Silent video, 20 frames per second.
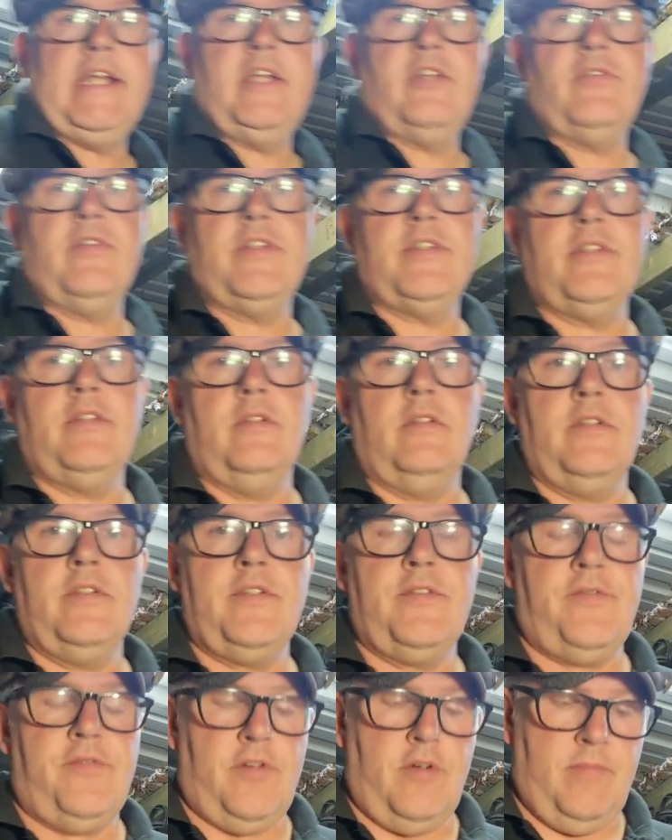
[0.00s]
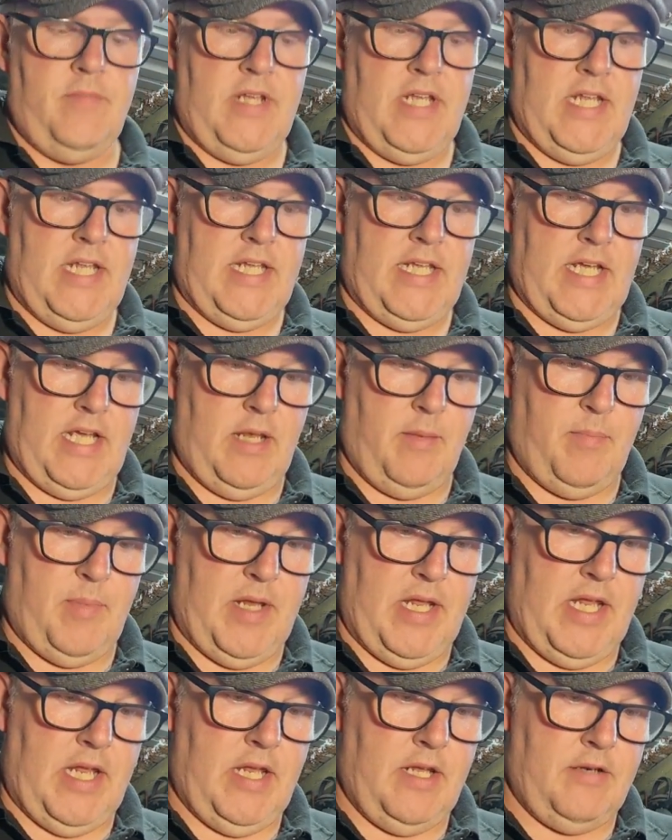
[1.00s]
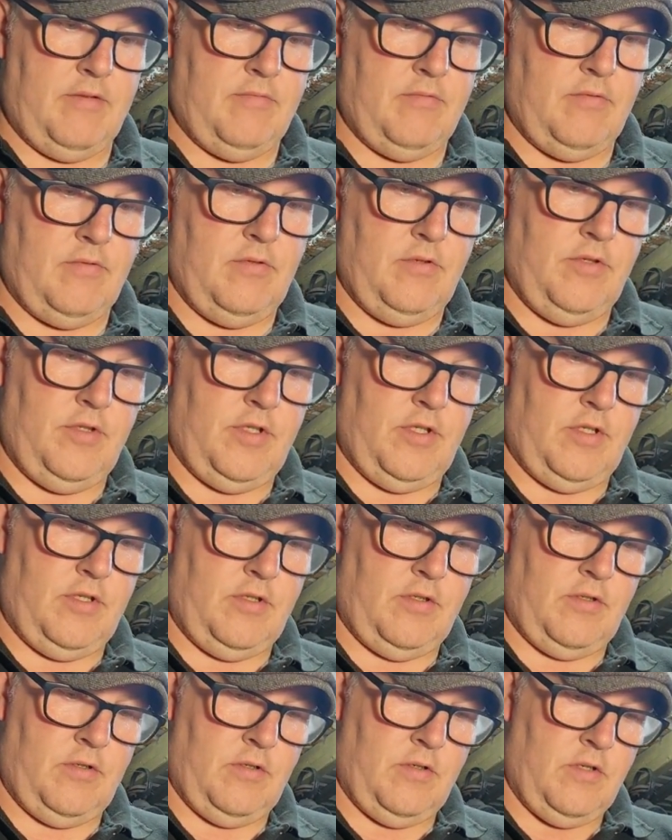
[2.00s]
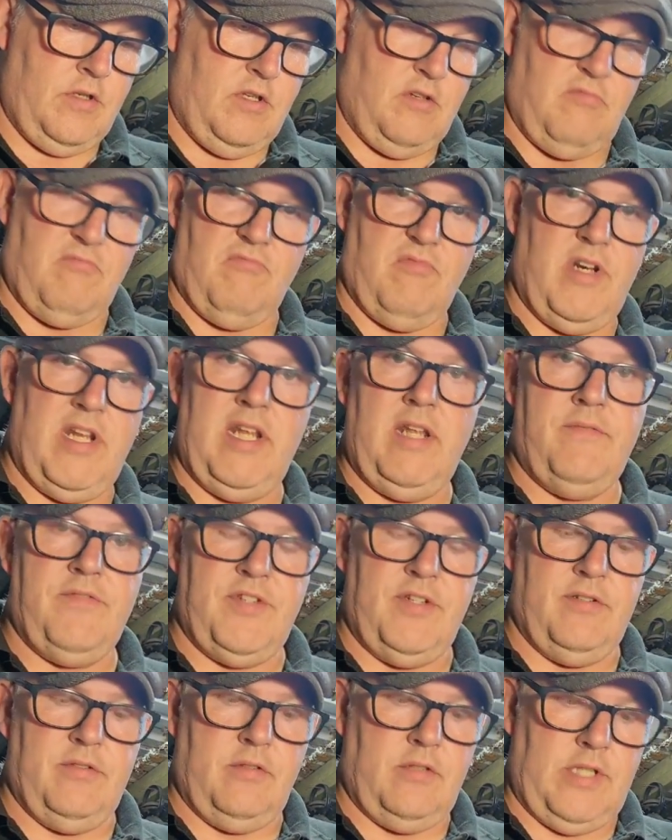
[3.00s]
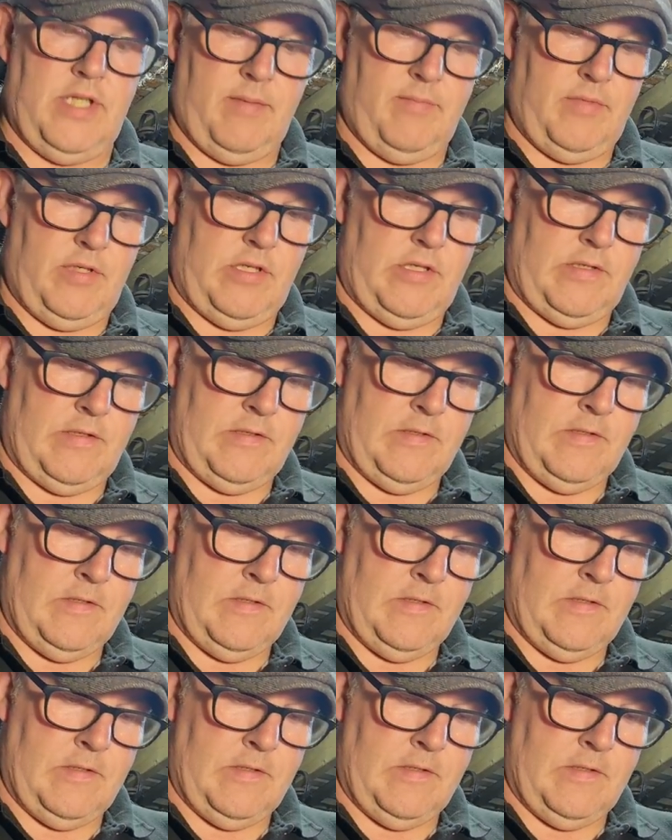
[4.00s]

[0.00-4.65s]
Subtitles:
in crystals from EKP and other Reeves and all them lot.